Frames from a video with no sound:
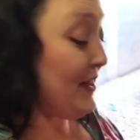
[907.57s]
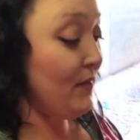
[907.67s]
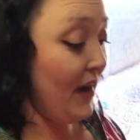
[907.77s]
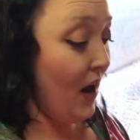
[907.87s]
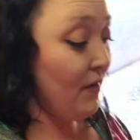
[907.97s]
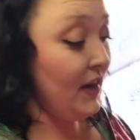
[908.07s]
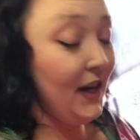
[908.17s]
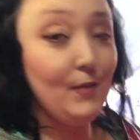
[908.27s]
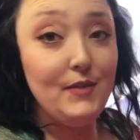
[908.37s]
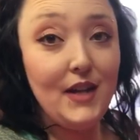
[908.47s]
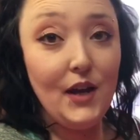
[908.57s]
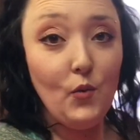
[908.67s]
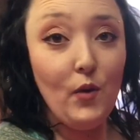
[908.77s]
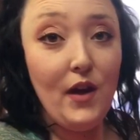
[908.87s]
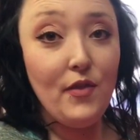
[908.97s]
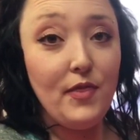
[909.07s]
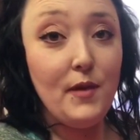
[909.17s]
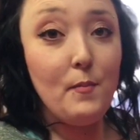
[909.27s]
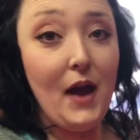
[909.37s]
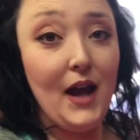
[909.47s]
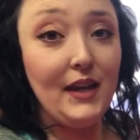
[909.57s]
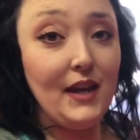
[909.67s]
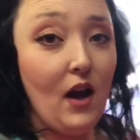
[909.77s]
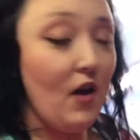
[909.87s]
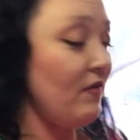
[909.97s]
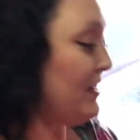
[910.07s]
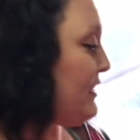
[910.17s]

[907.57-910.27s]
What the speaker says: so now that I am done with the backing of the